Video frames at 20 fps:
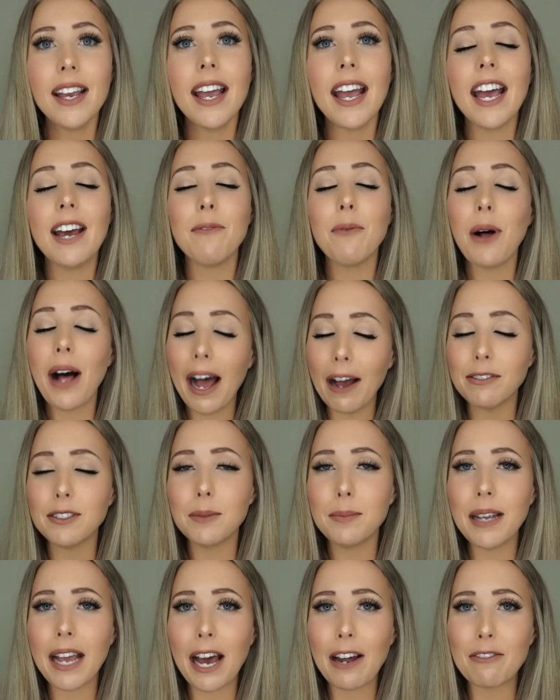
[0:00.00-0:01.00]
and will have to
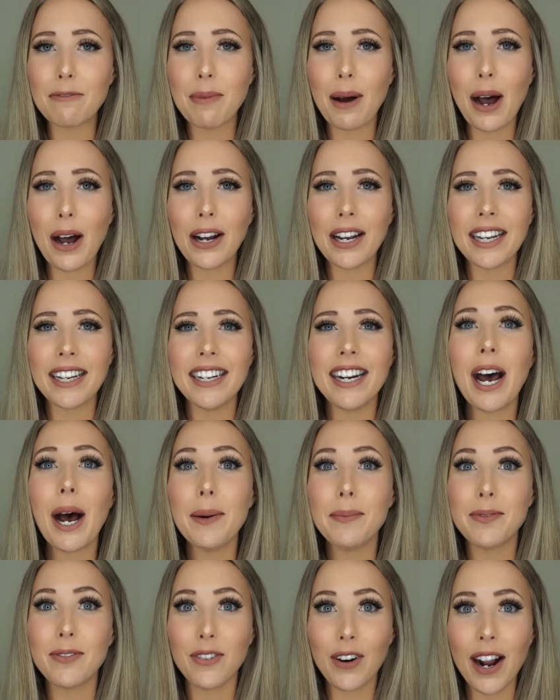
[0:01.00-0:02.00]
be out of pocket
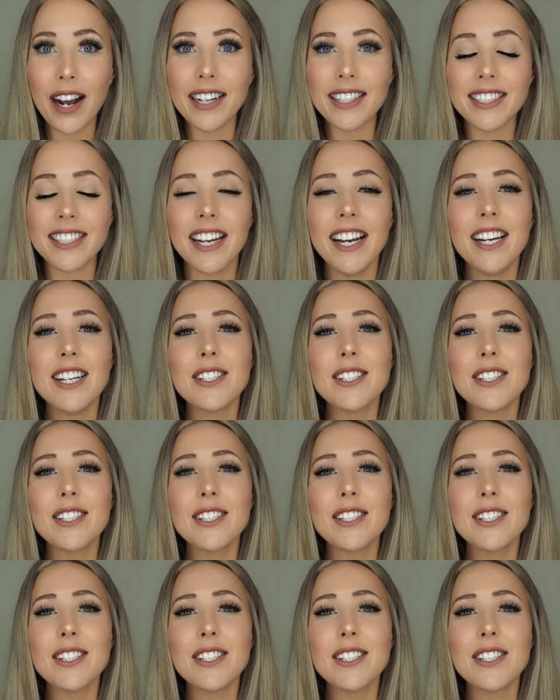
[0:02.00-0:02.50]
up front.